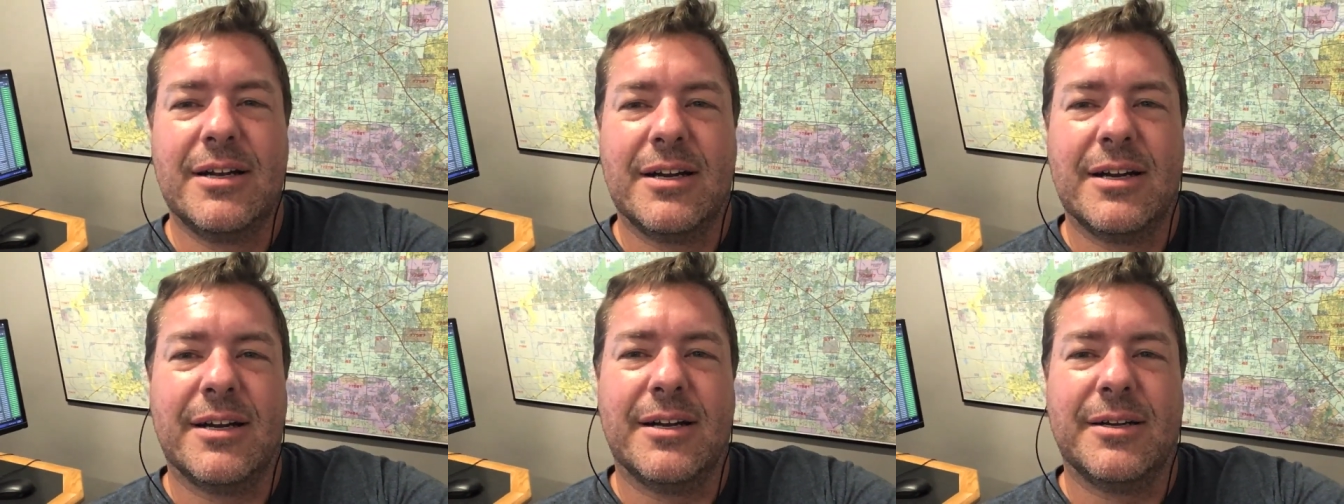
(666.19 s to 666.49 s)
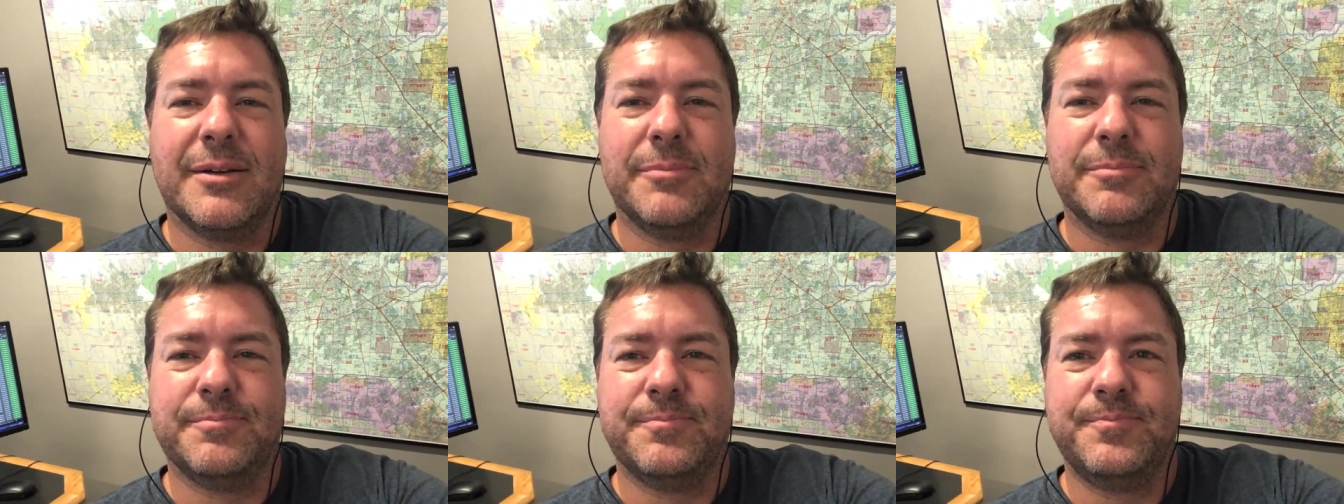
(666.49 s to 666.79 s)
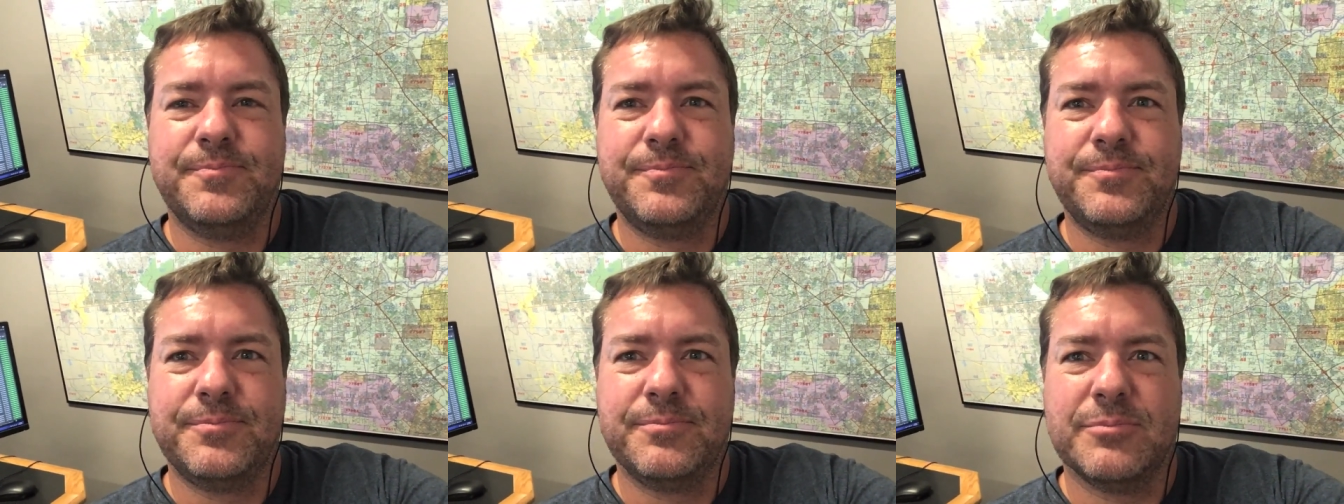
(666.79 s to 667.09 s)

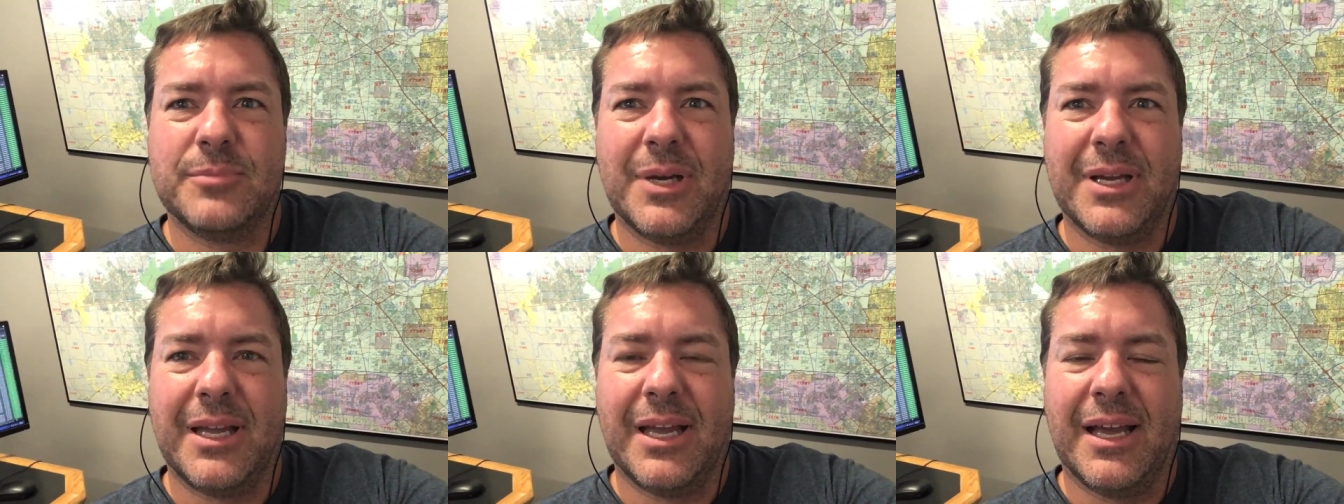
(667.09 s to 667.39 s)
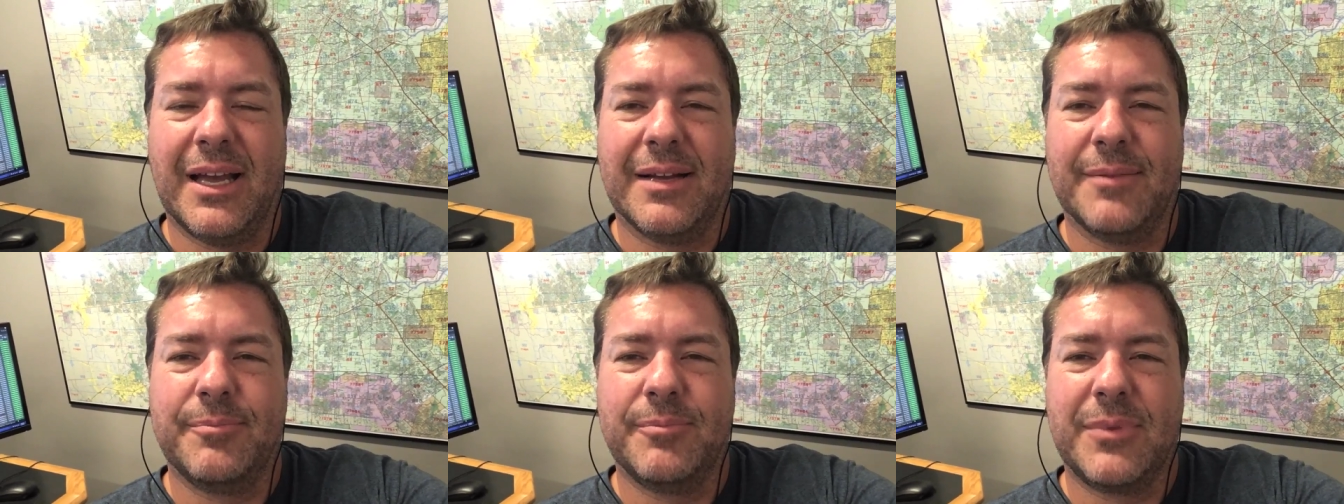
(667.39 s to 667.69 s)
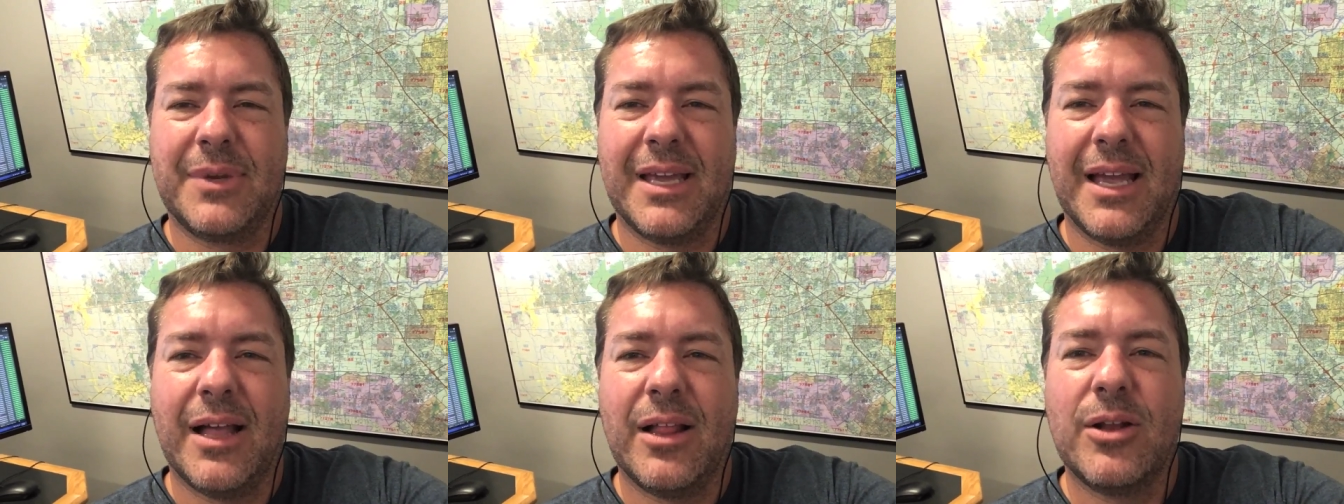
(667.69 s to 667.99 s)
But yeah,
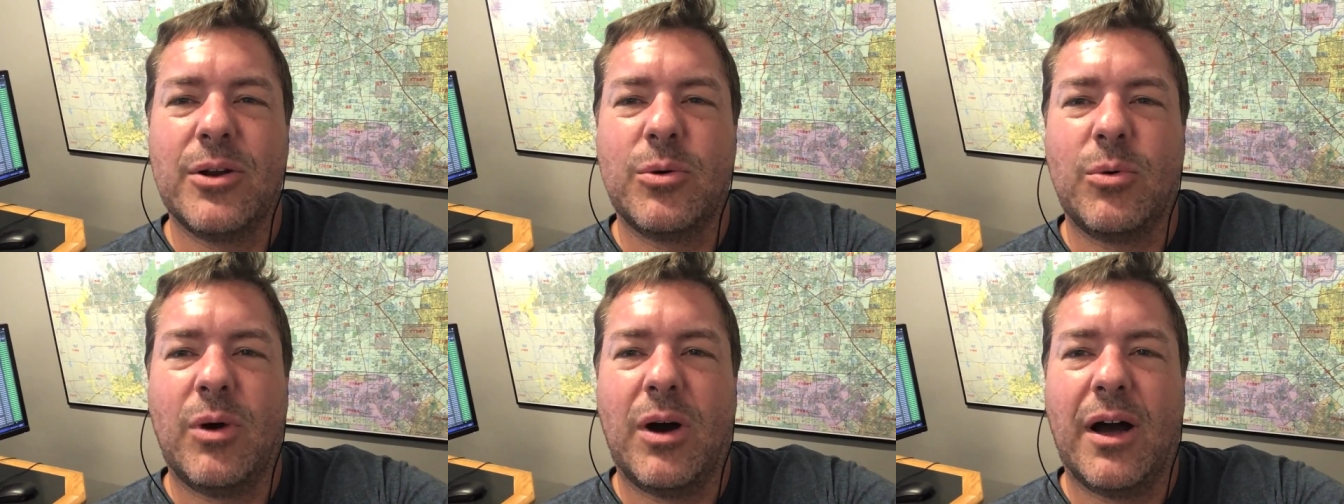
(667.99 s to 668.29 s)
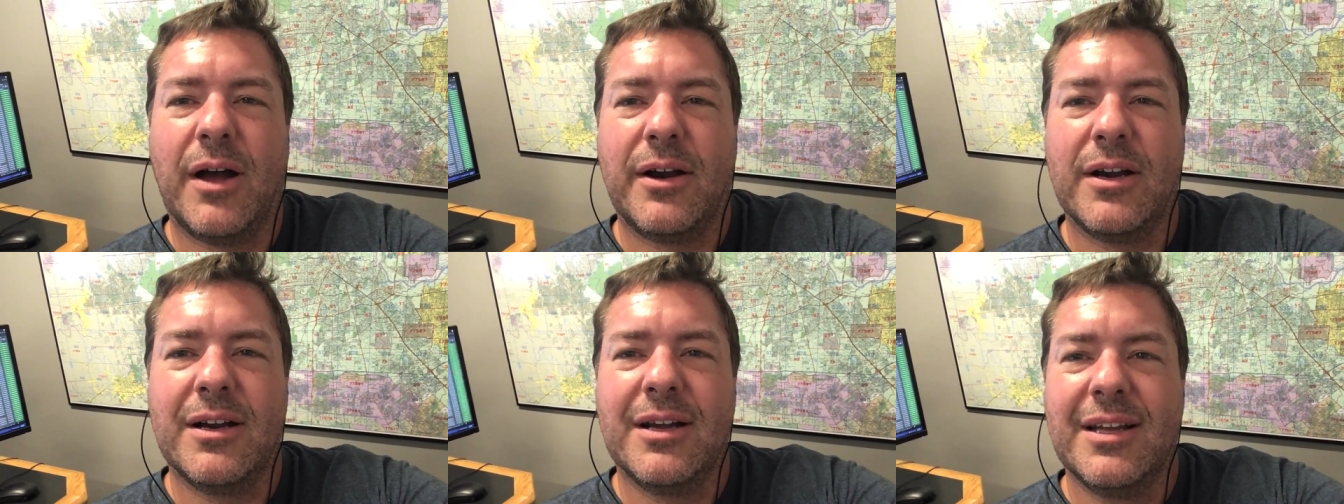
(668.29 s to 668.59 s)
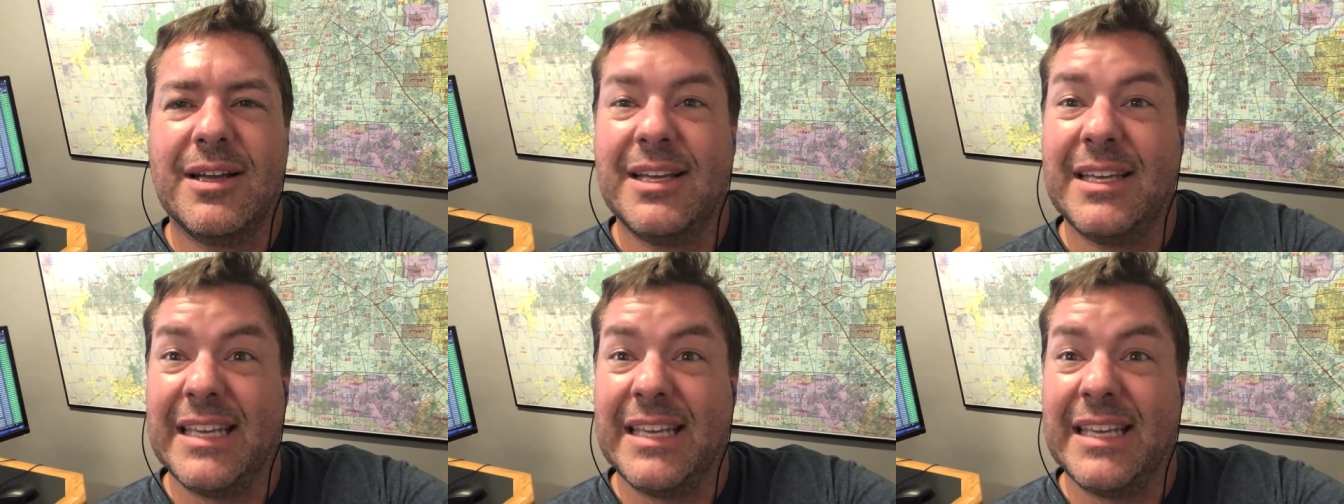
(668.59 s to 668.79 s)
gallon of water.